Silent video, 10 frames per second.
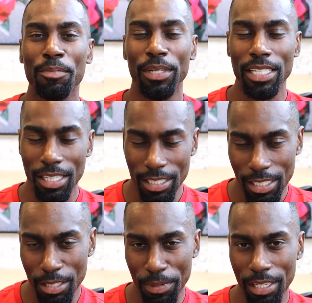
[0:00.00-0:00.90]
But it's
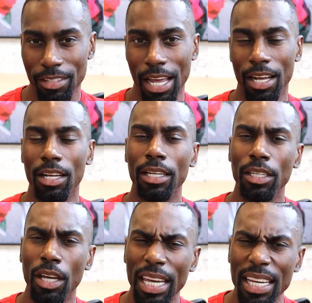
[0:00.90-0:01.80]
good to be here now.
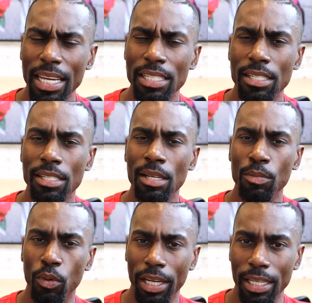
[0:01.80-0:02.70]
In
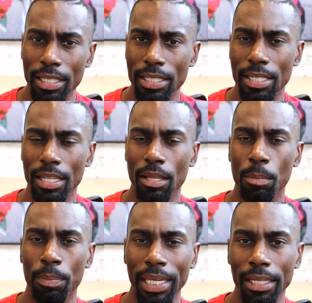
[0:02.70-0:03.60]
some ways, the
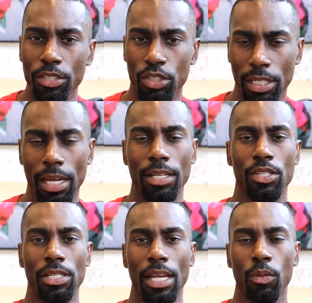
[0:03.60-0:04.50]
biggest change
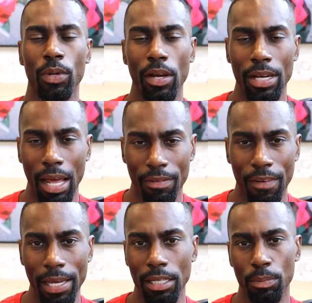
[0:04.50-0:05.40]
is that we are not
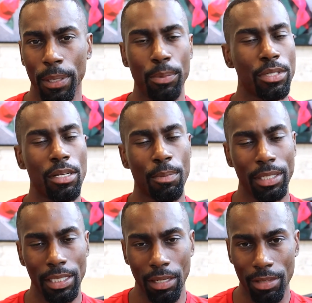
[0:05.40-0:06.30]
fighting people to
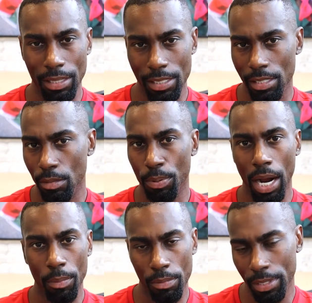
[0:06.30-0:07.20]
believe that this is a
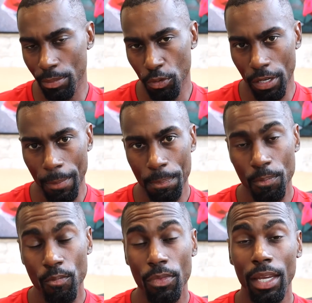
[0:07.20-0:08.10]
problem anymore.
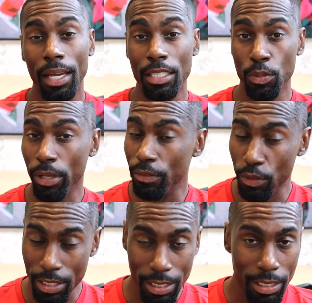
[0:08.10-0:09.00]
In
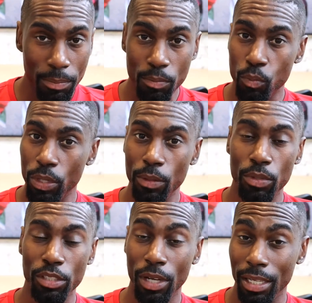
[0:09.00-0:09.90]
2014, we
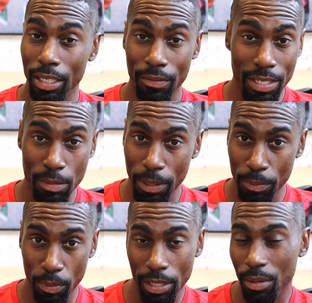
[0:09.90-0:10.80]
were trying to convince
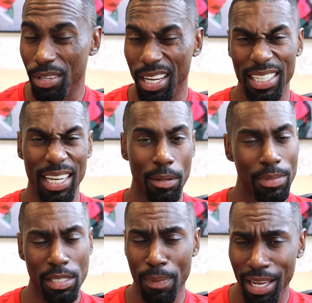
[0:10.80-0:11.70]
people. They were like, yep,
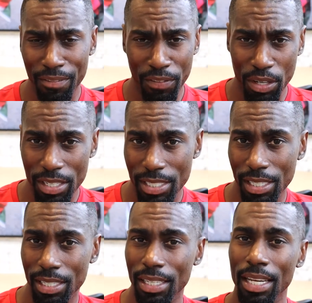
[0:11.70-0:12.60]
it's bad in
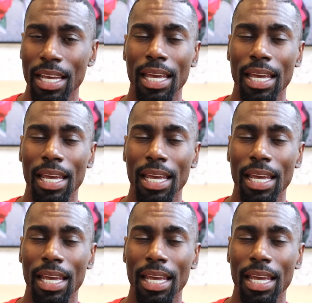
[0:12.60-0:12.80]
Ferguson.